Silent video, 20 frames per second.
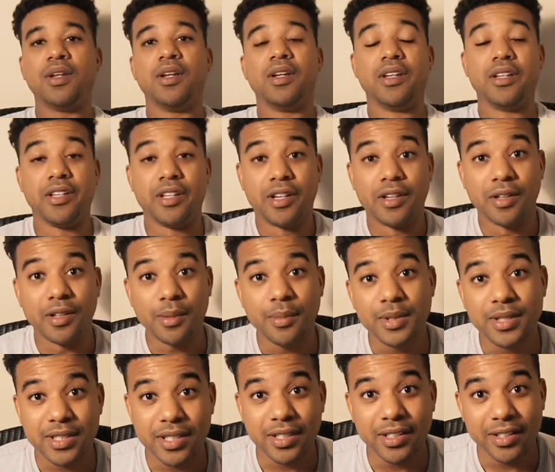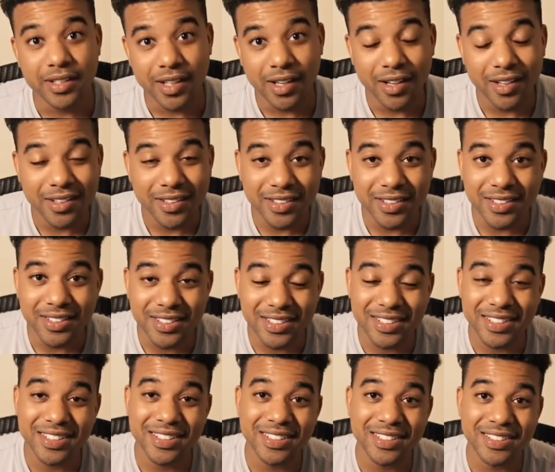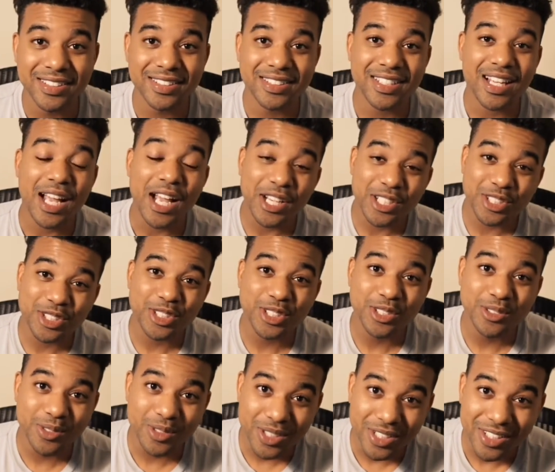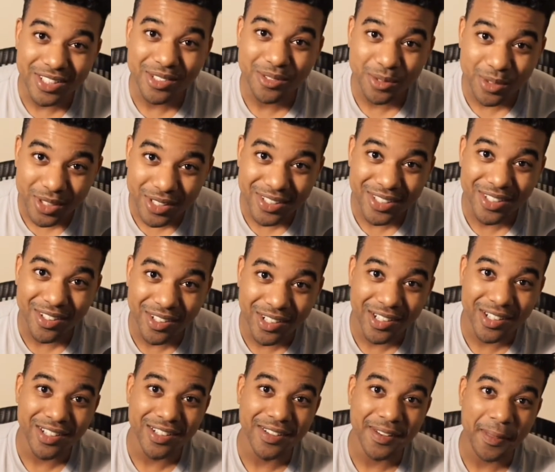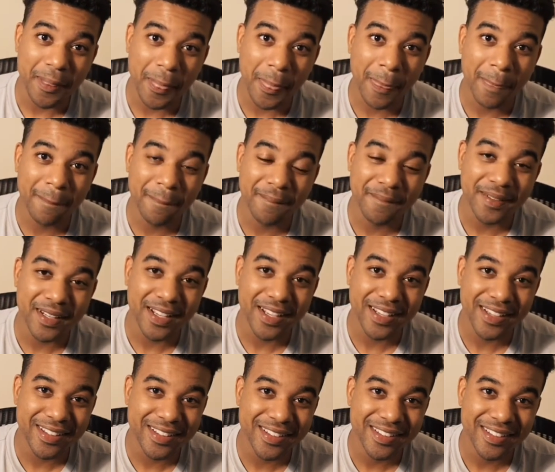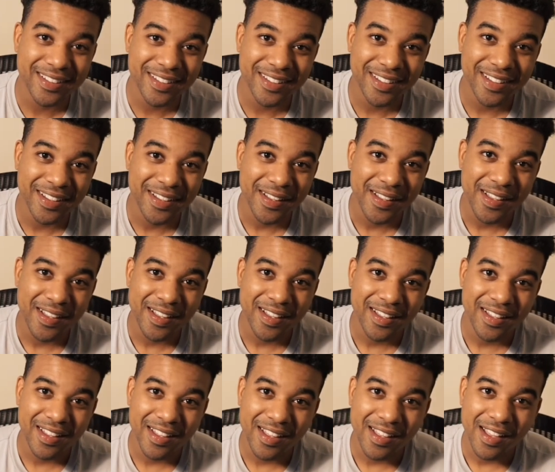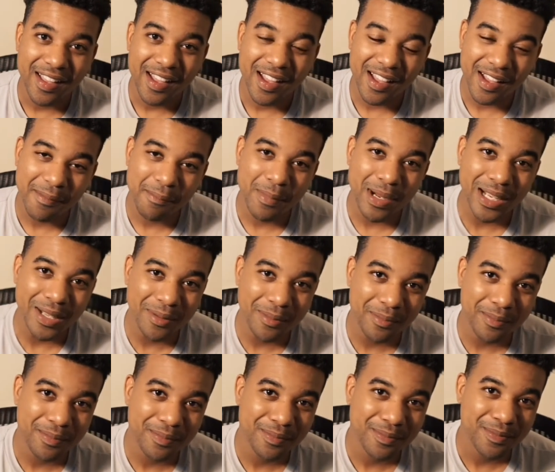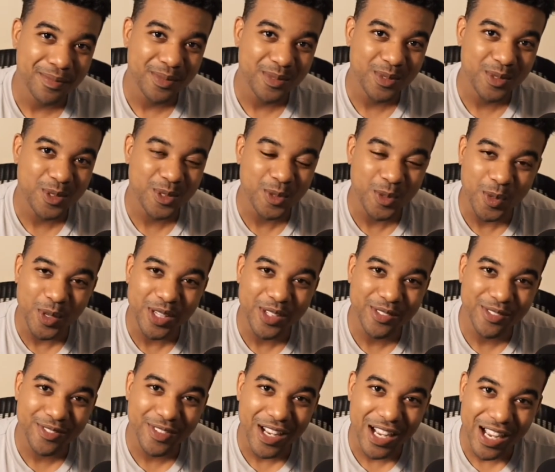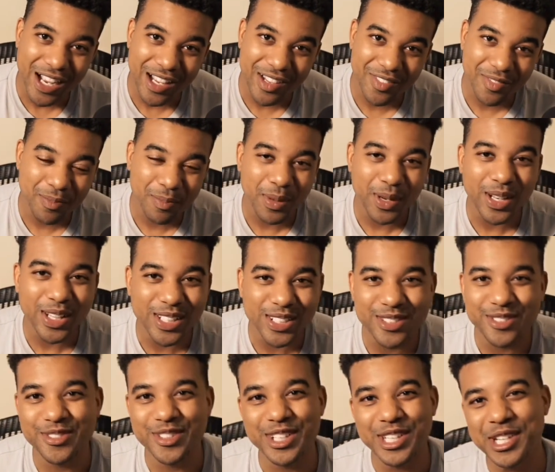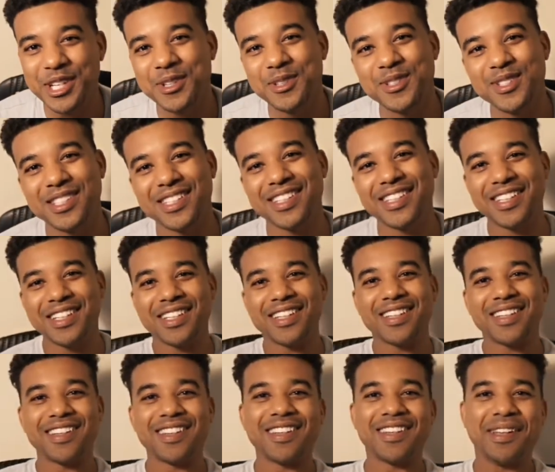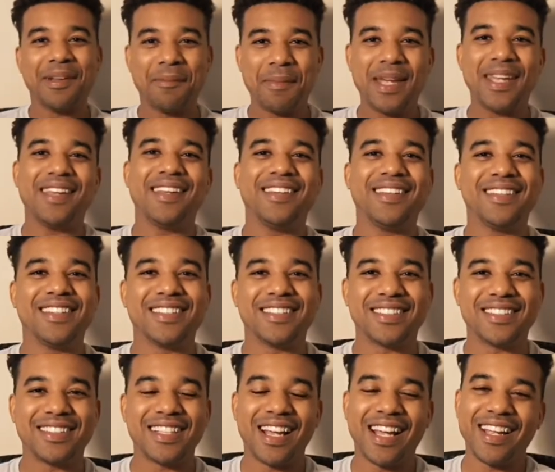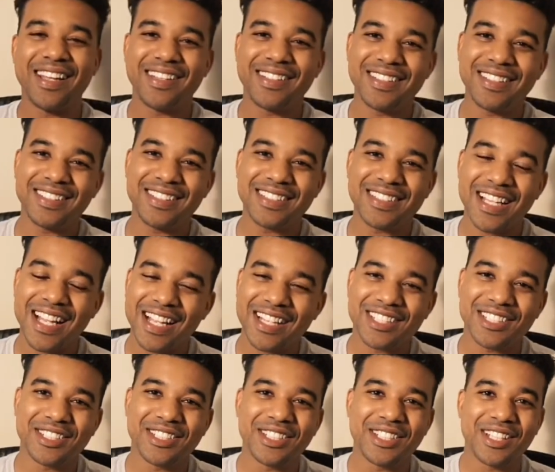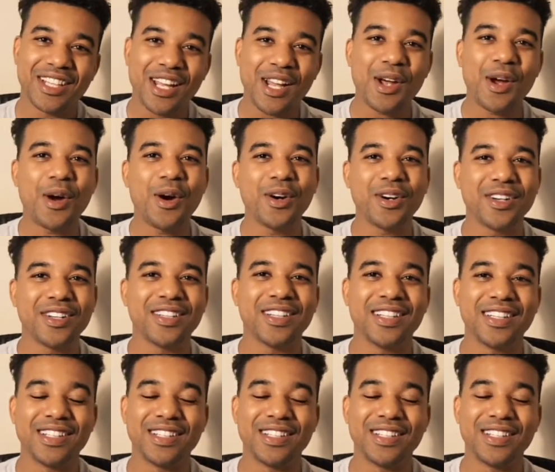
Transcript: Yo, let me tell y'all, this is actually really, really hard. Like, I'm about 25 plus videos in making this. Like, this is actually a lot harder than it